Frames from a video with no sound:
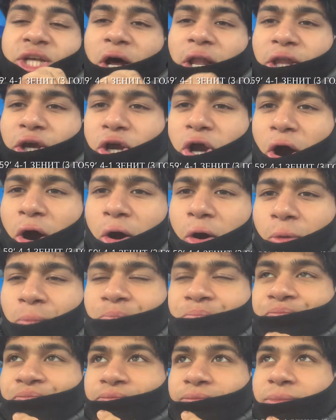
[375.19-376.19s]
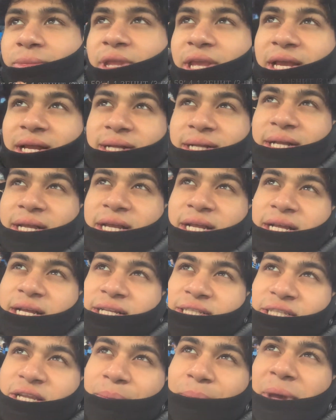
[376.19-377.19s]
got the goal
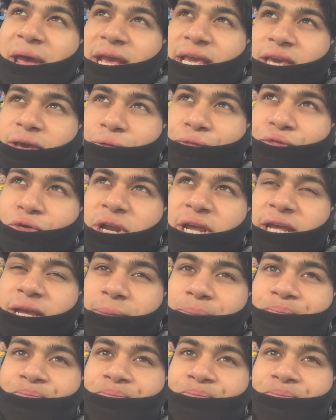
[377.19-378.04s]
to make it three.